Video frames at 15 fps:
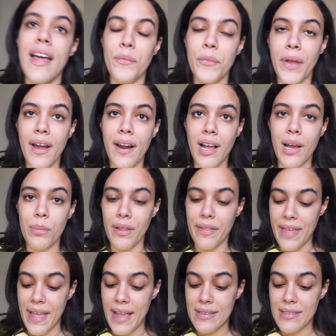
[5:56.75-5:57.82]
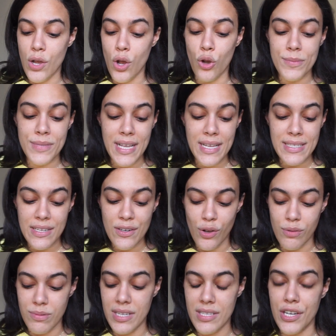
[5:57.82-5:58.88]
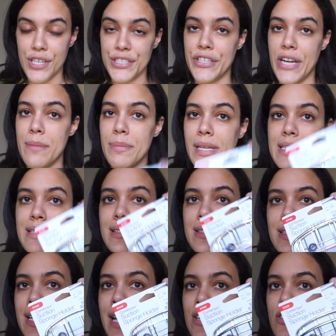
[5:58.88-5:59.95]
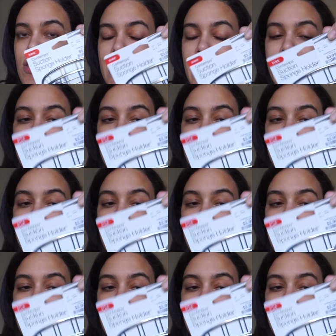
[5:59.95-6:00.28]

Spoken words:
we got a couple of things. HomeSense and HomeGoods are great places to get just like